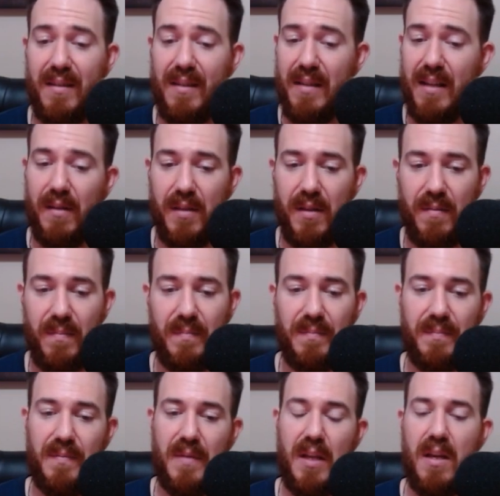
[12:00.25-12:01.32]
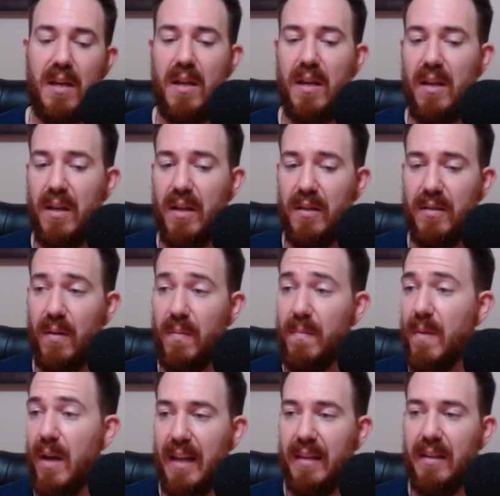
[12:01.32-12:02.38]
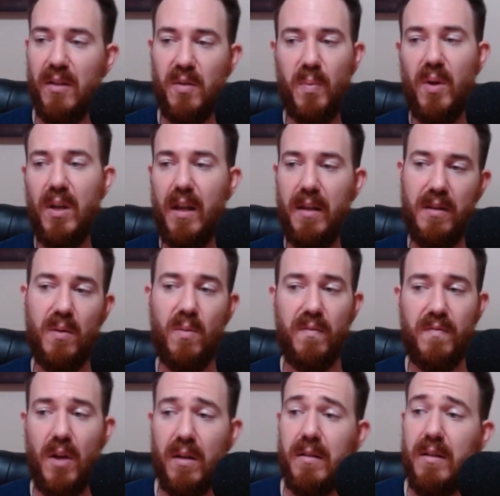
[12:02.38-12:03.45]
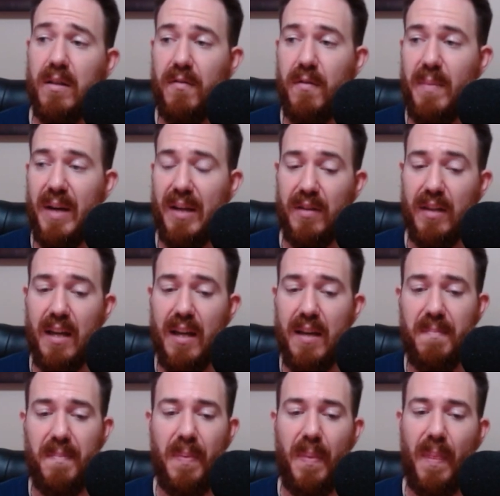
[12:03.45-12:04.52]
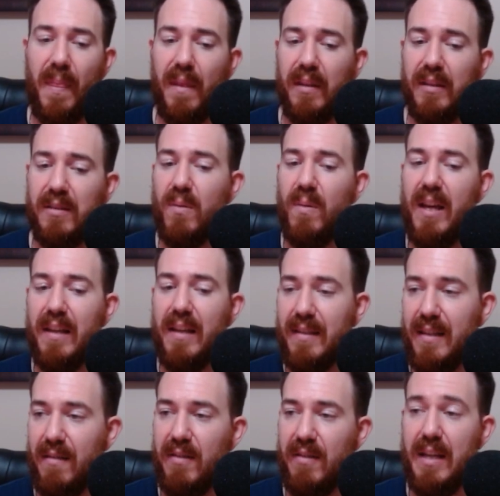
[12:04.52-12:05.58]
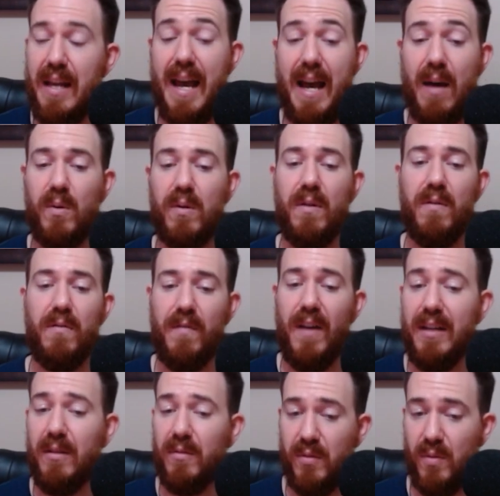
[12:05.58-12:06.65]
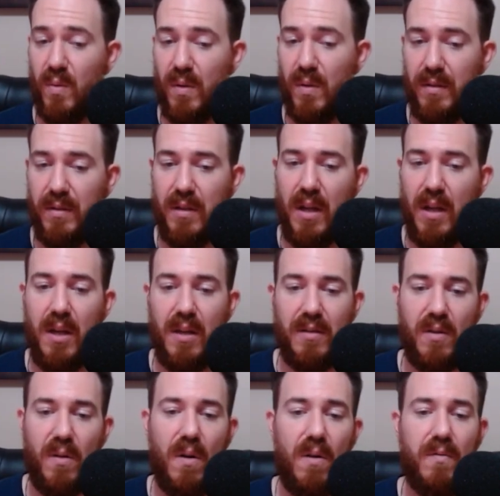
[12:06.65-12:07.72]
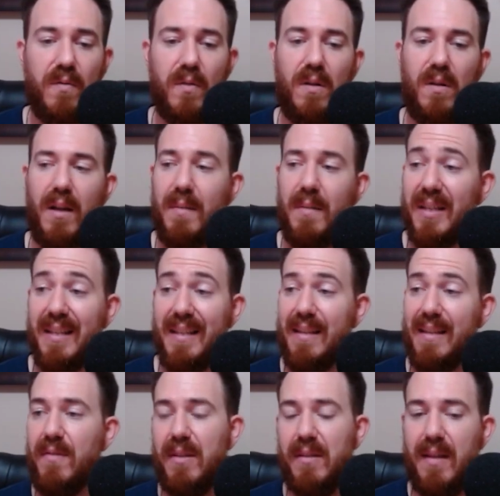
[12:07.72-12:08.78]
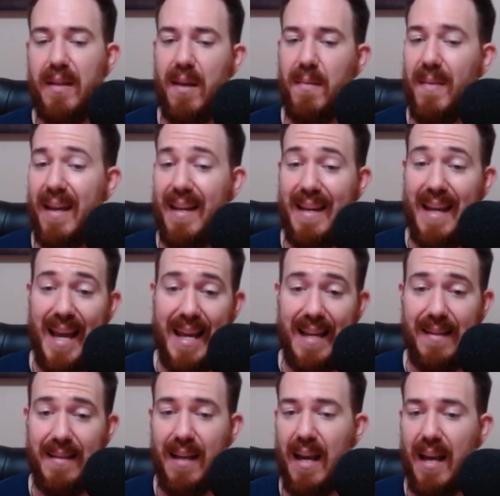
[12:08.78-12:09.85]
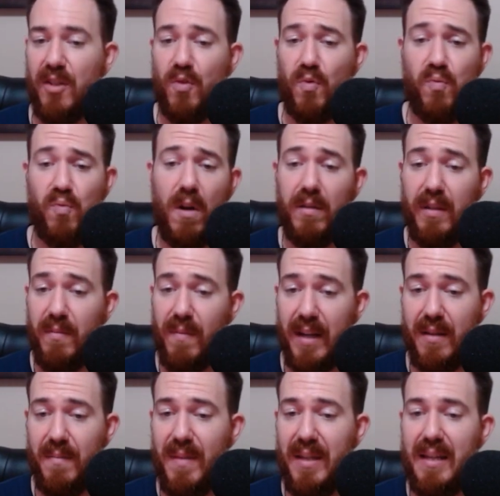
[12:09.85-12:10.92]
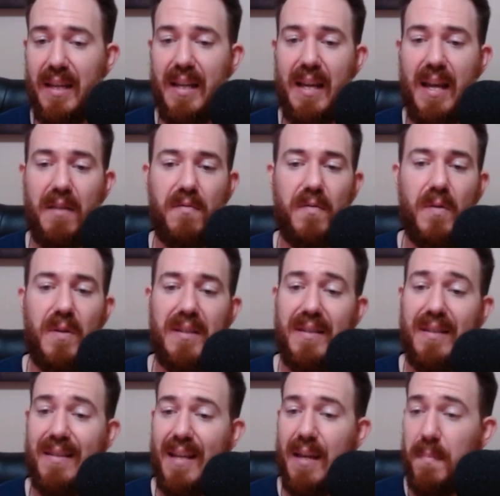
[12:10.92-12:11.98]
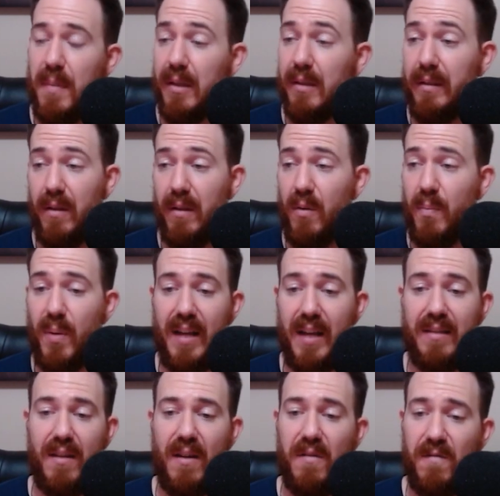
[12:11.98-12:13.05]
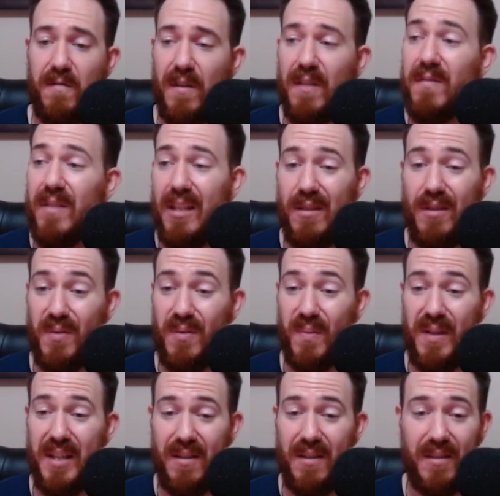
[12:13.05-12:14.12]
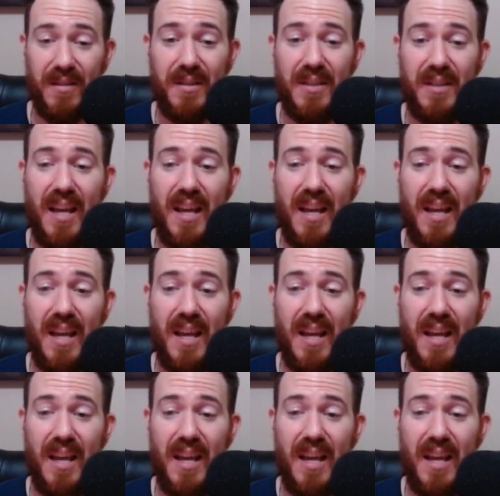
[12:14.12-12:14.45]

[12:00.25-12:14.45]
to tell you. So at this point, I think we've talked enough about the game. Let's go ahead and give it our final scores. So overall, I'm going to give this game an 8. I strongly recommend it, and for its typically low price of $15 to $20,